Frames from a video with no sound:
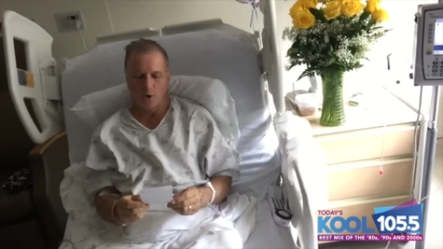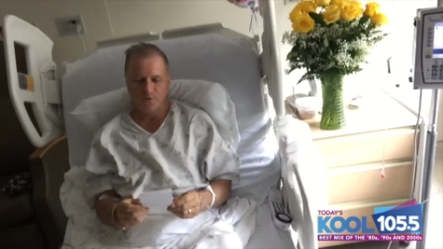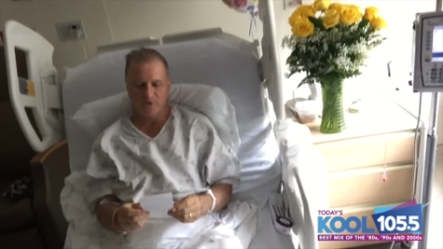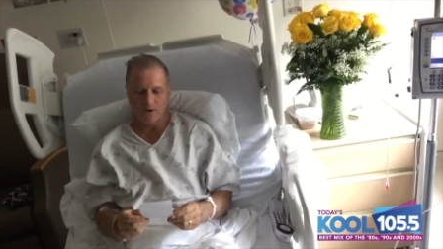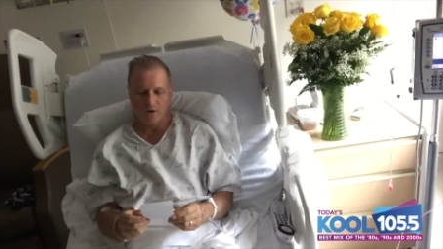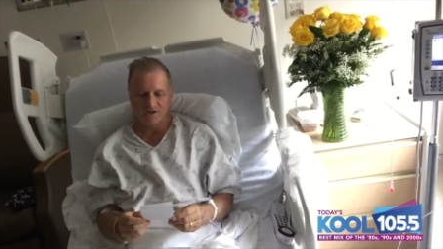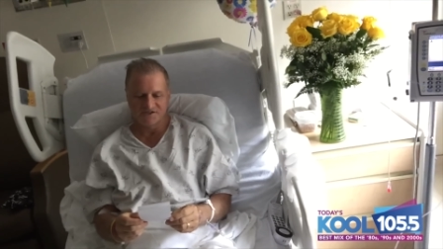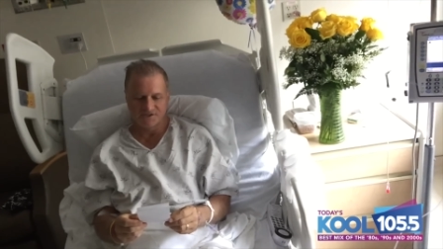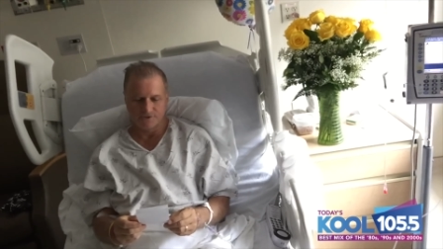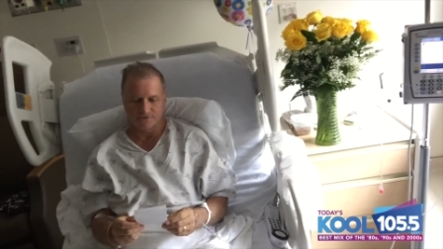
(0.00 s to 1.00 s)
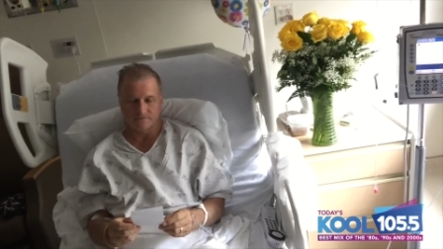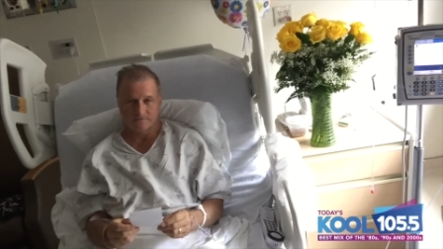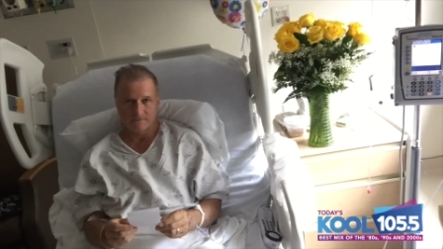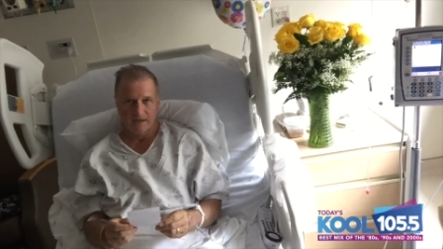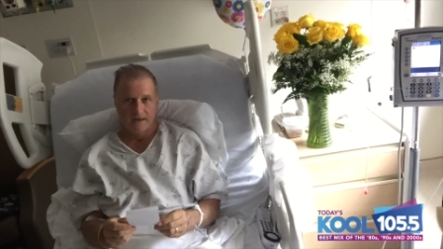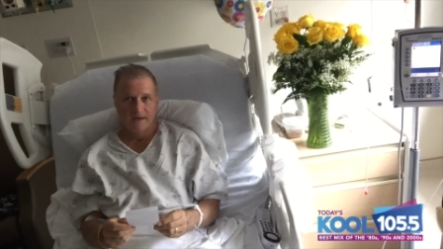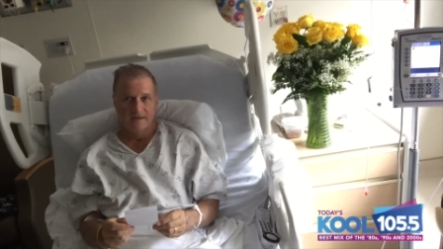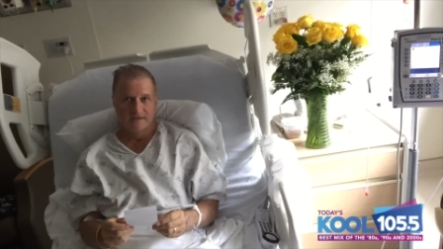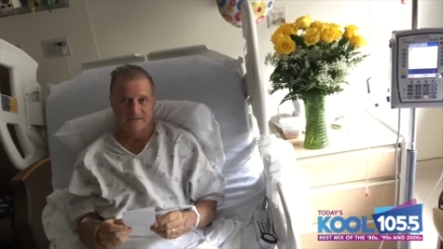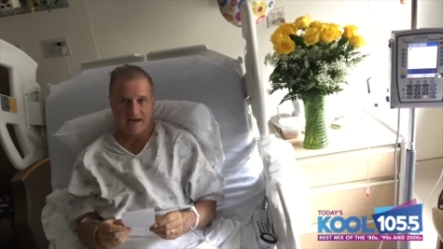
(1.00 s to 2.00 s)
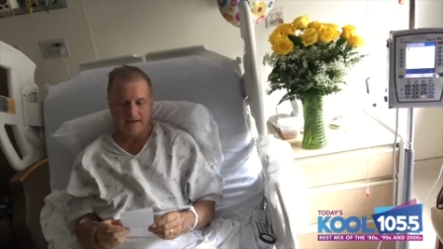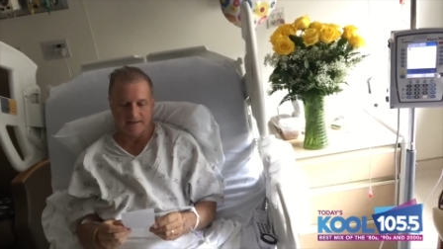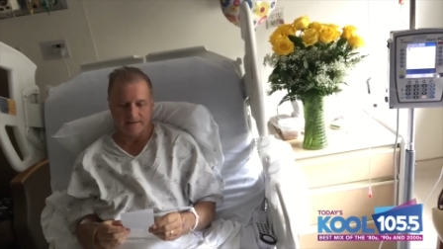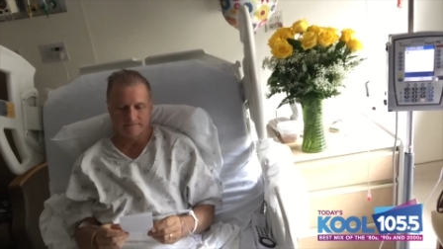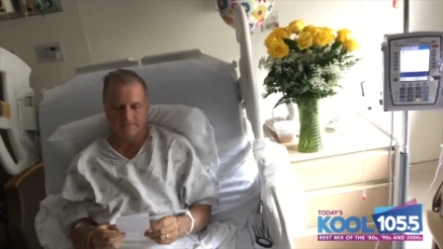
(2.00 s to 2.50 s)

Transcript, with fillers: hope you get well soon. Sally,